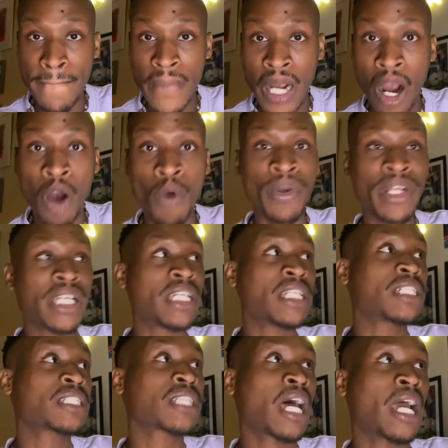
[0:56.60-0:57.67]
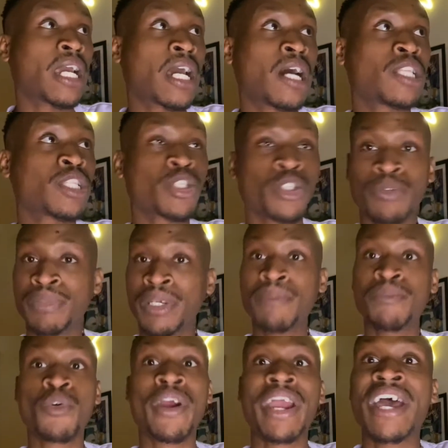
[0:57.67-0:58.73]
All we need is like a little bit
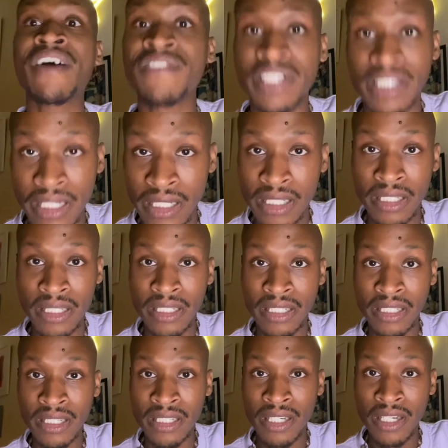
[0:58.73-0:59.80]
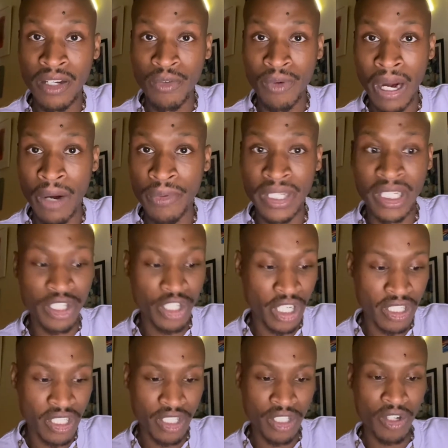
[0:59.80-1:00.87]
more evidence right, with the
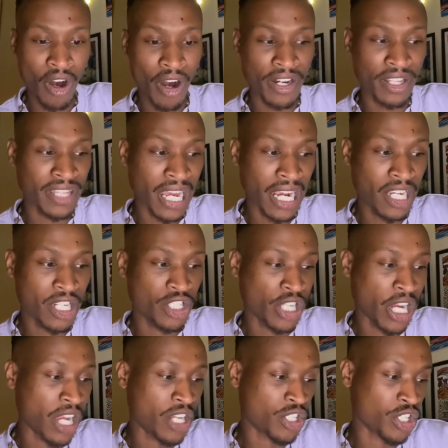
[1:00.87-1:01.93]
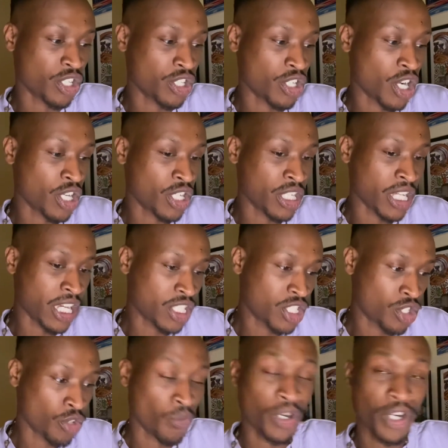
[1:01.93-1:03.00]
justice card, and that could change a, a yes
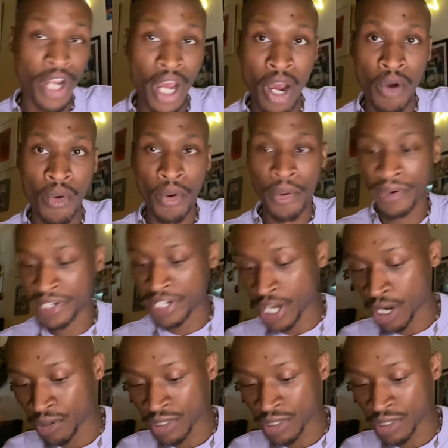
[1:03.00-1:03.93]
to a no or a no